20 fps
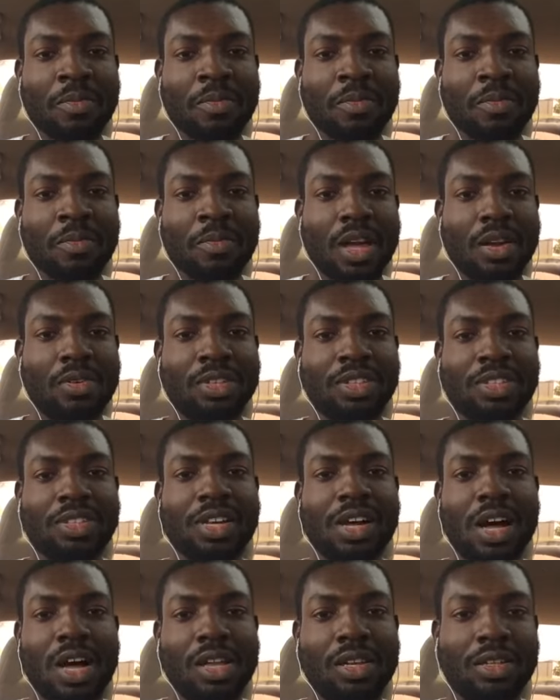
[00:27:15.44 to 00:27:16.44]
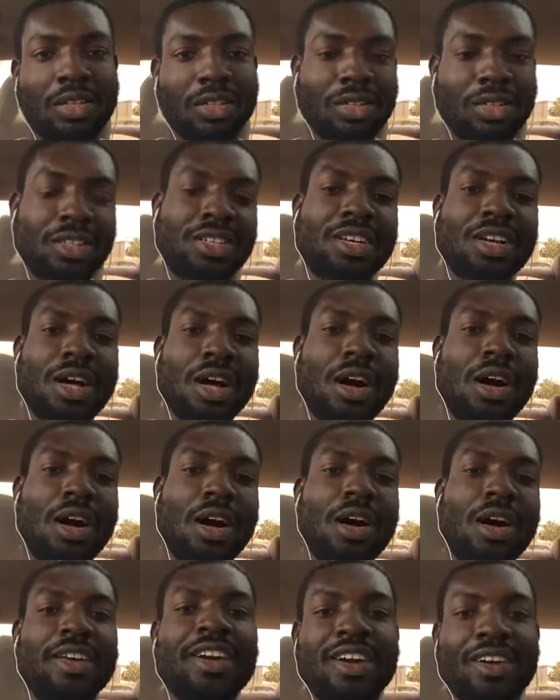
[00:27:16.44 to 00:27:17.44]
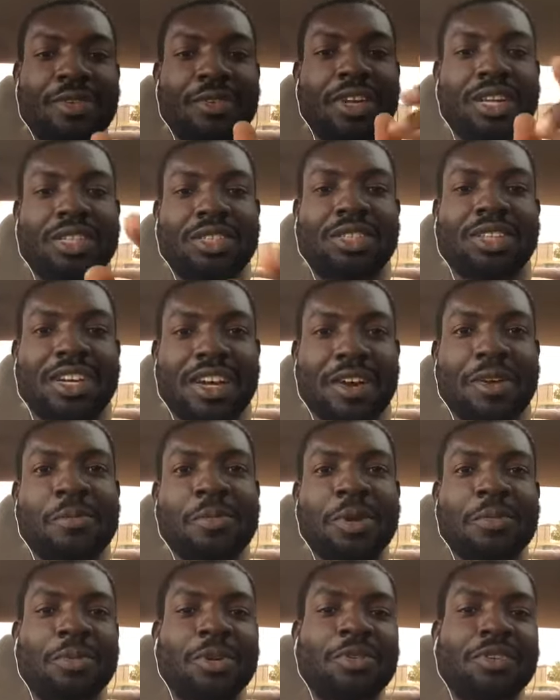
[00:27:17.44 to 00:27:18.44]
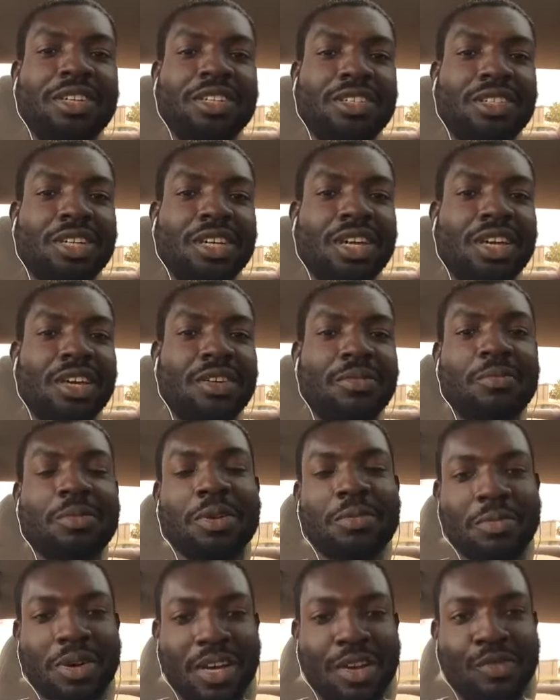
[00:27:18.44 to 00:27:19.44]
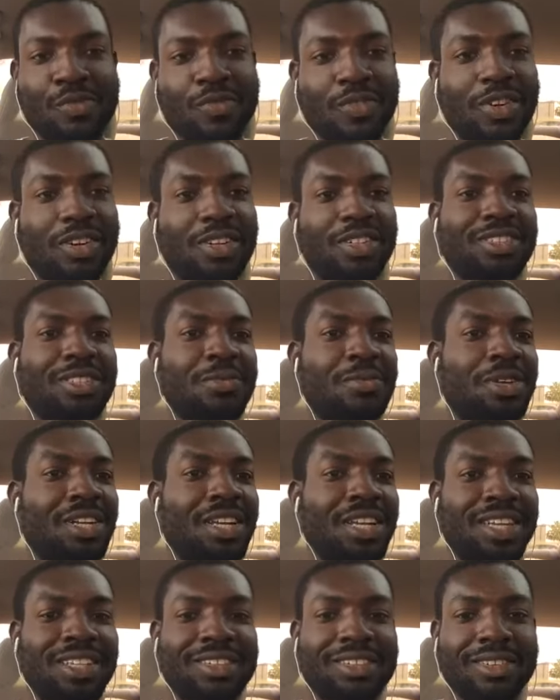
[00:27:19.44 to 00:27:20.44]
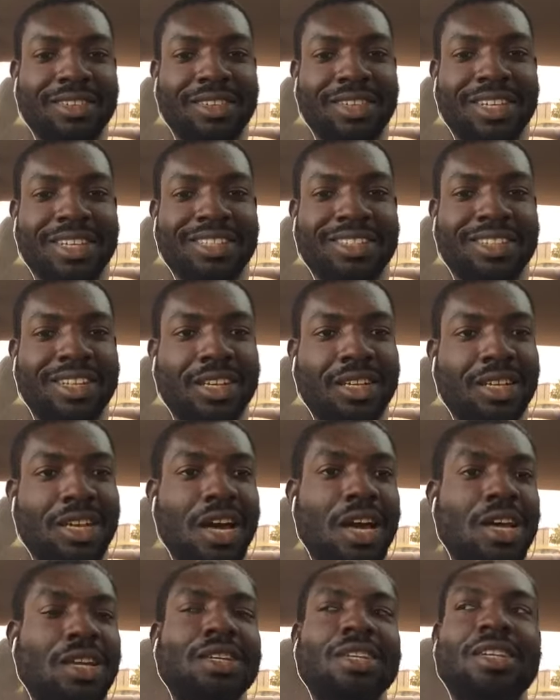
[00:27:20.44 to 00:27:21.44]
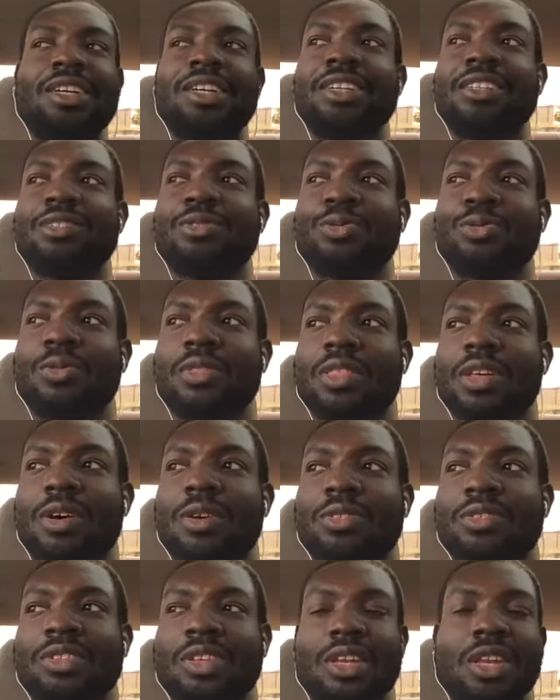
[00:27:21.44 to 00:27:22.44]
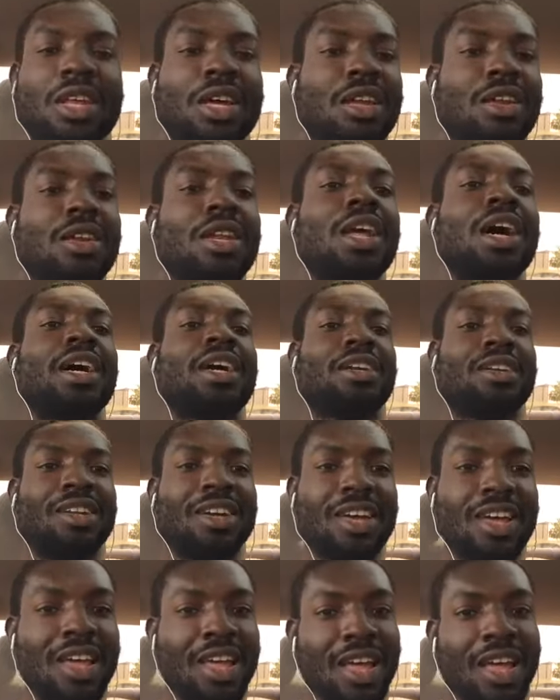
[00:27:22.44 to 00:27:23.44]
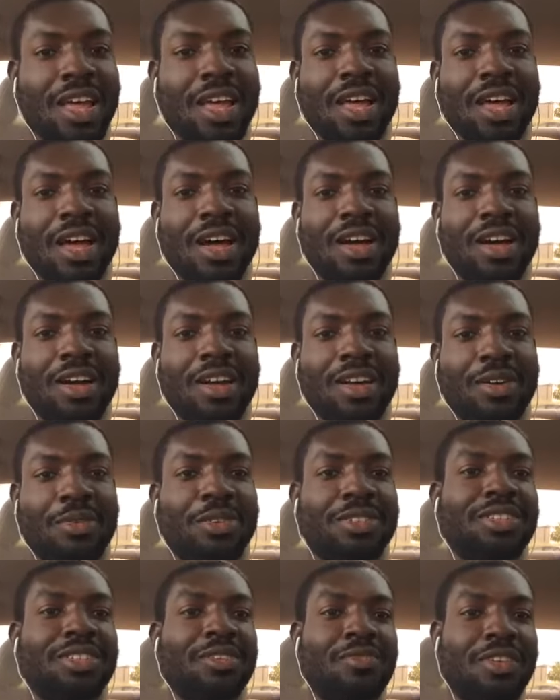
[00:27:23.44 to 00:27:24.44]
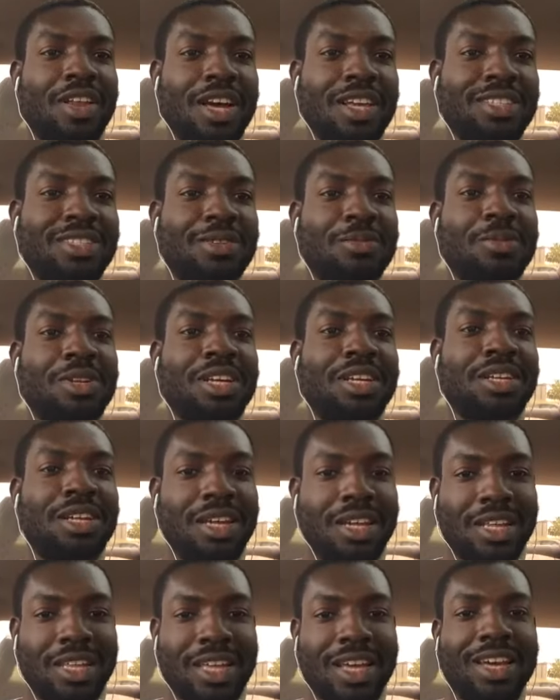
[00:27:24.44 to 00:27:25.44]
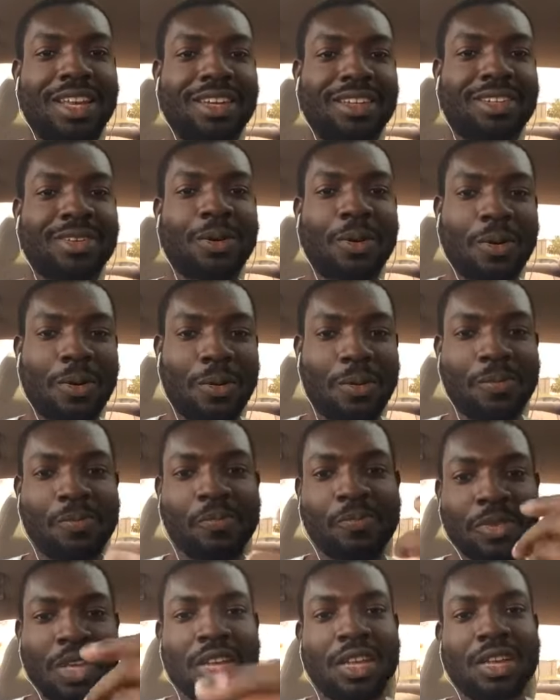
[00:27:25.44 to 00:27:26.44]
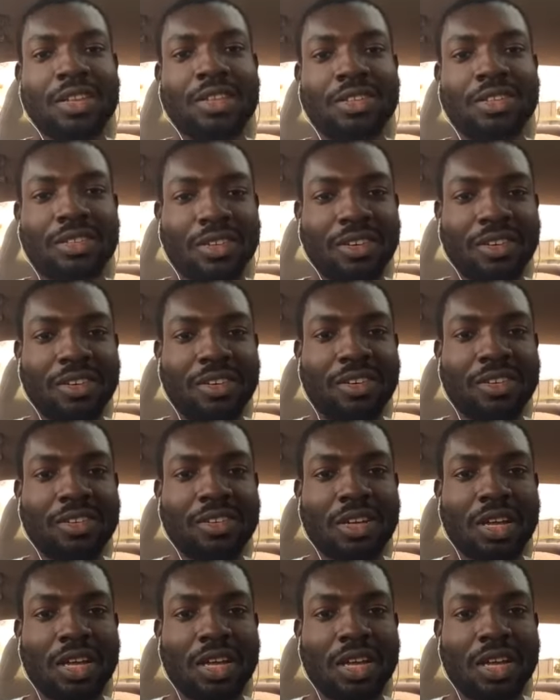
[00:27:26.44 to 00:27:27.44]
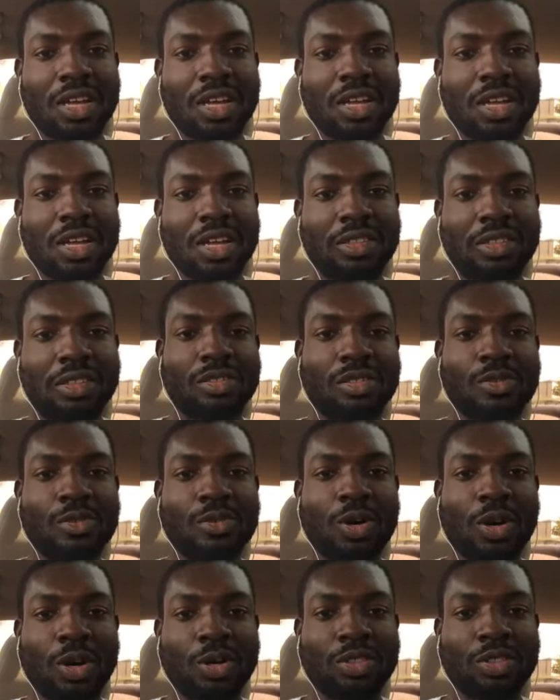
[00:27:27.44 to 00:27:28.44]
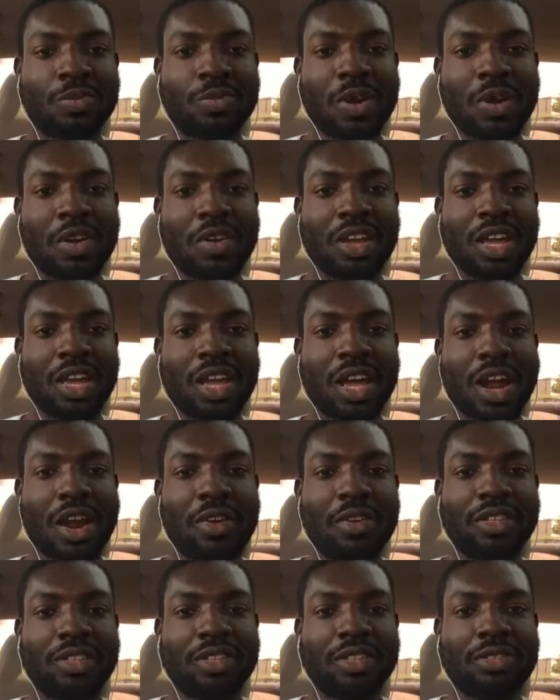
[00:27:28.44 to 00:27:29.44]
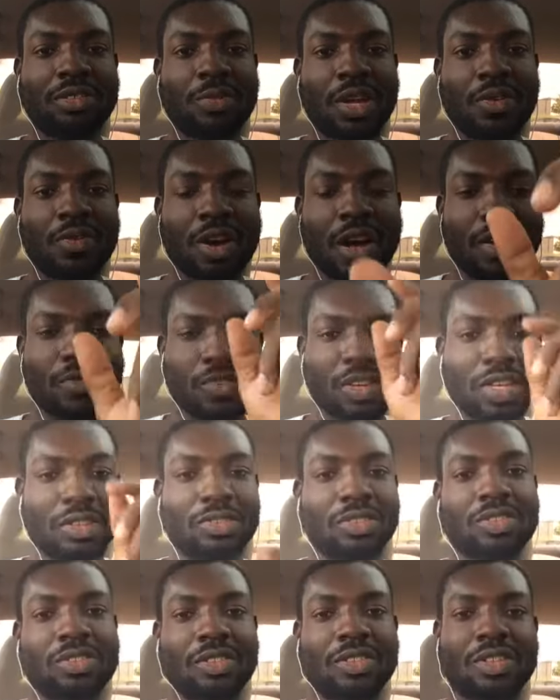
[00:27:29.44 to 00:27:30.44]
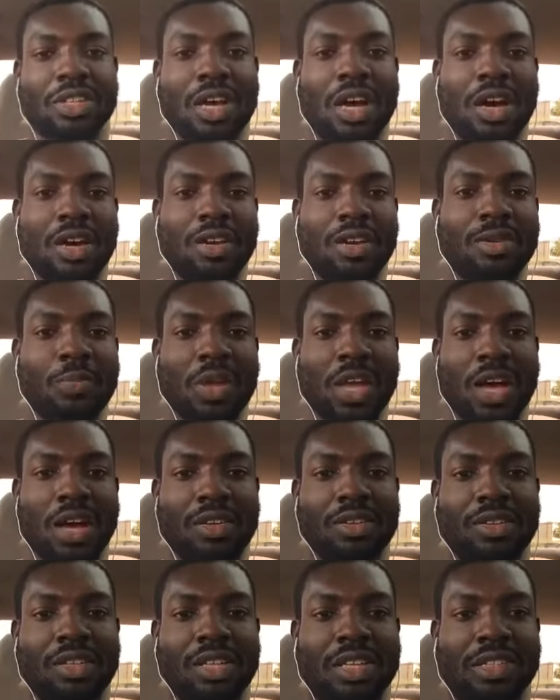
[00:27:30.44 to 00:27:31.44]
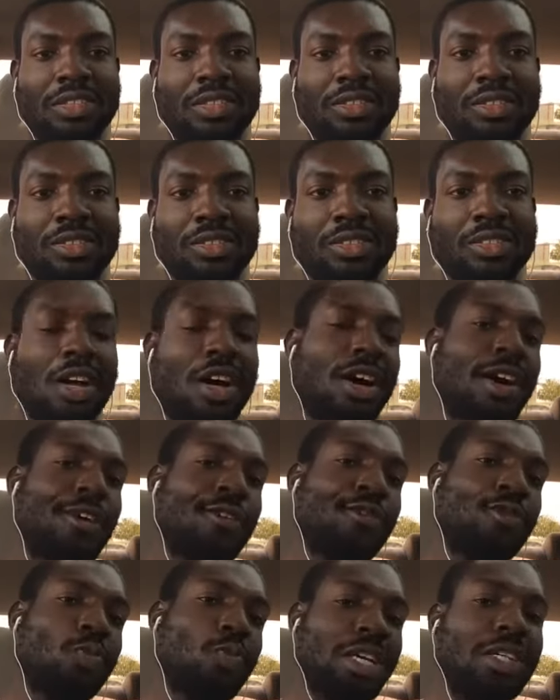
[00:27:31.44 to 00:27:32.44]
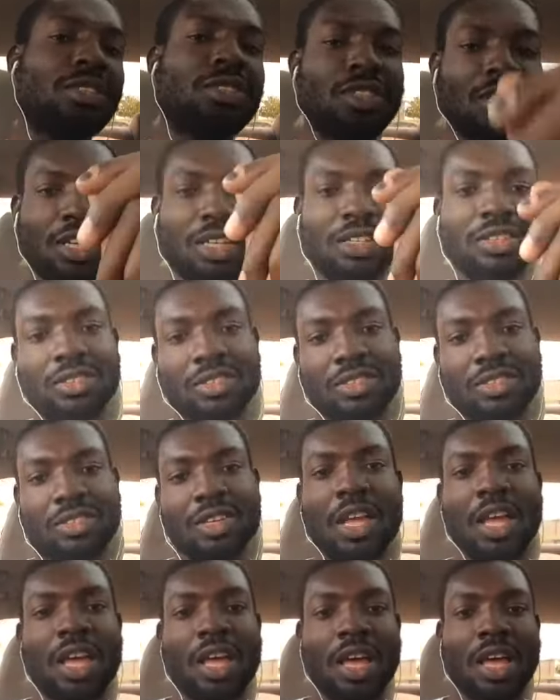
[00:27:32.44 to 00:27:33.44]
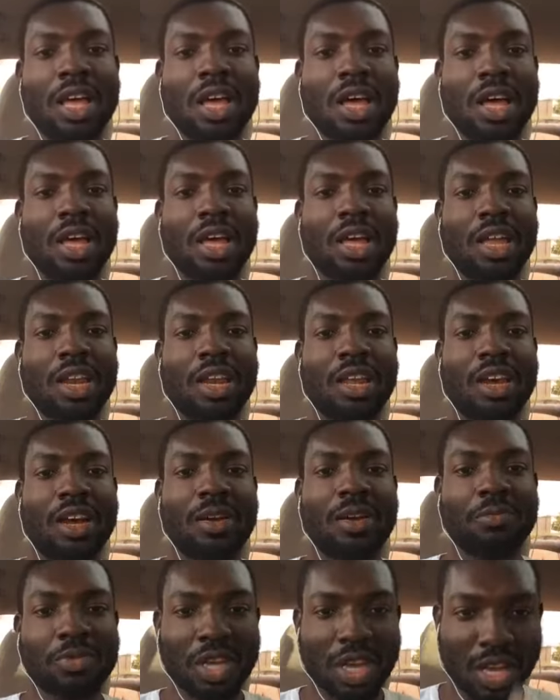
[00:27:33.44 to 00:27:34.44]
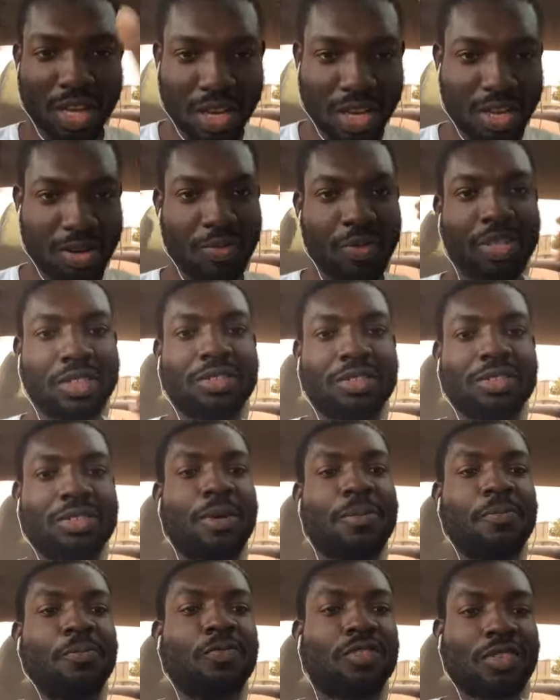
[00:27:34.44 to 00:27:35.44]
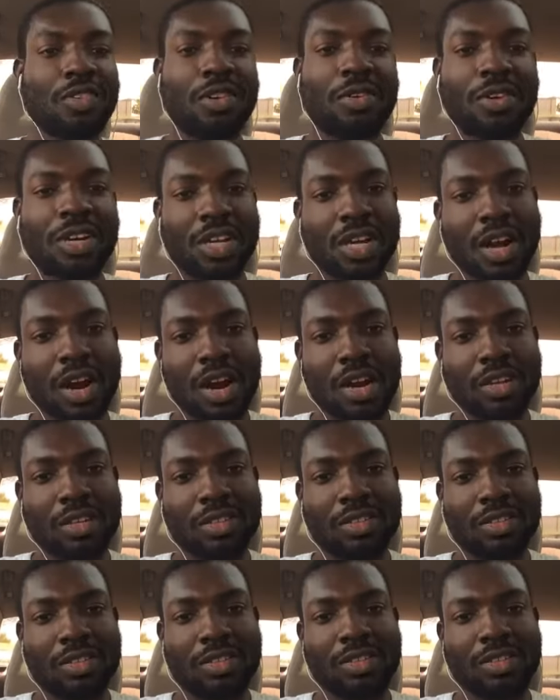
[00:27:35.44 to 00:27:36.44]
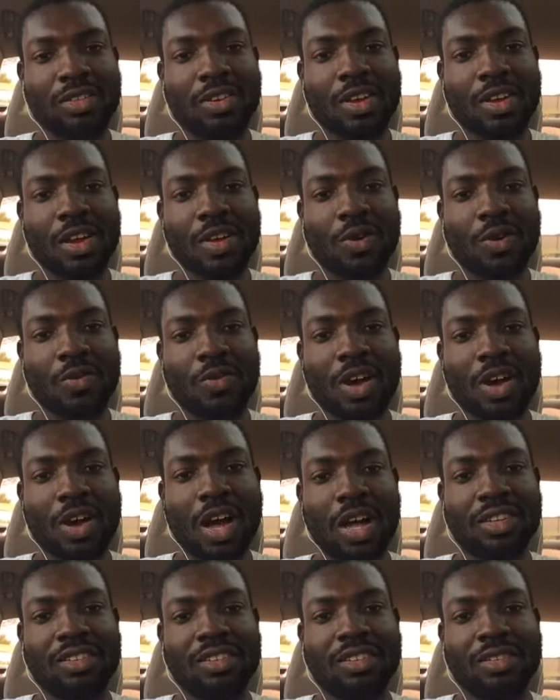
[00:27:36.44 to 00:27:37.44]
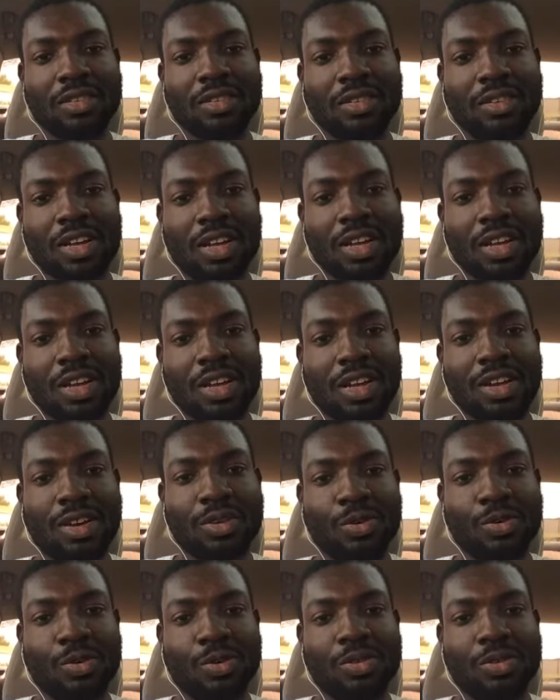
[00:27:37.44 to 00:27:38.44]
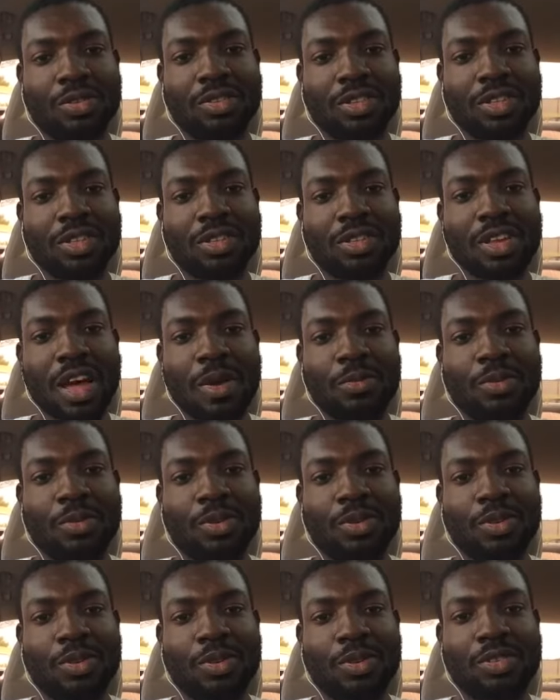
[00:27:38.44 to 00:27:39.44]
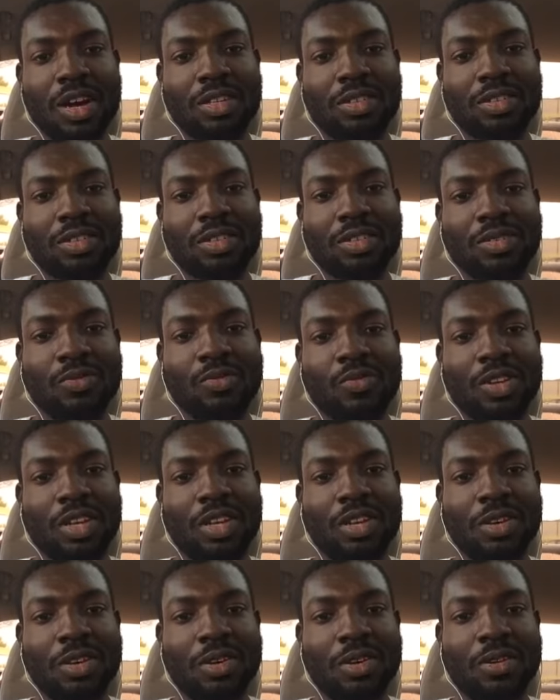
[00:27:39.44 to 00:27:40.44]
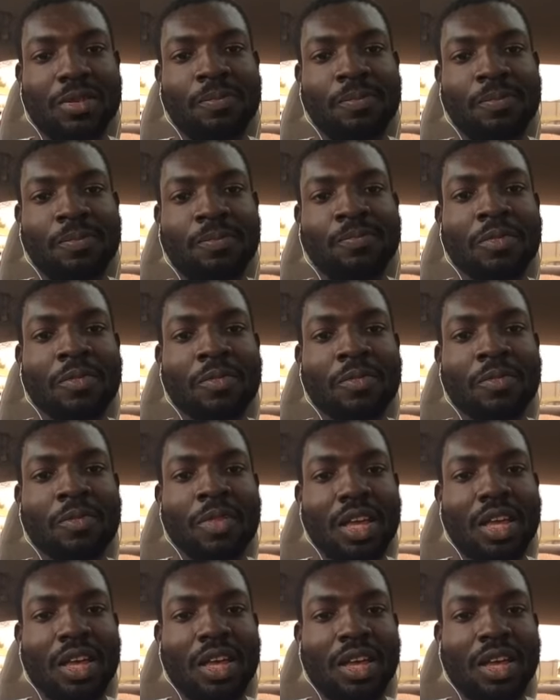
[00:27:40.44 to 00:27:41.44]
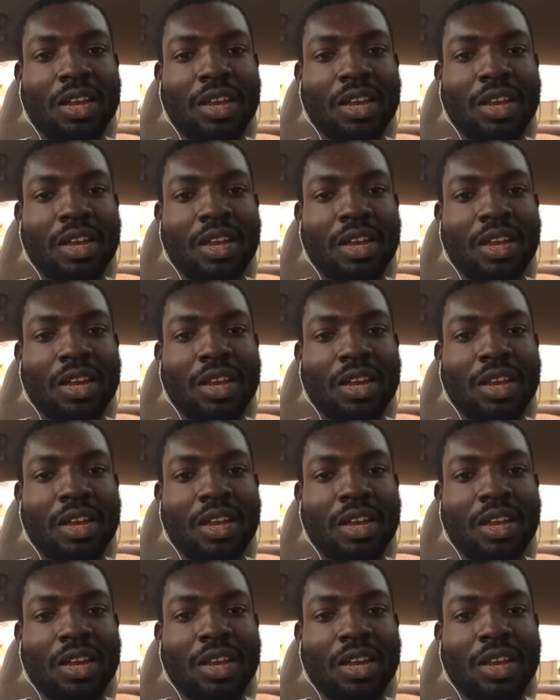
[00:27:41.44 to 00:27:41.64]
Richie Aluk, oh yeah, Richie, I remember Richie gave me my first simulator lesson in Canada in 2009. It was a flight simulator he had at home. So Sister Rosemary Harris, my wife, gives her daughter piano lessons on Wednesdays. And Katie and Wisdom. So regards to everyone who took the time out to watch this video. And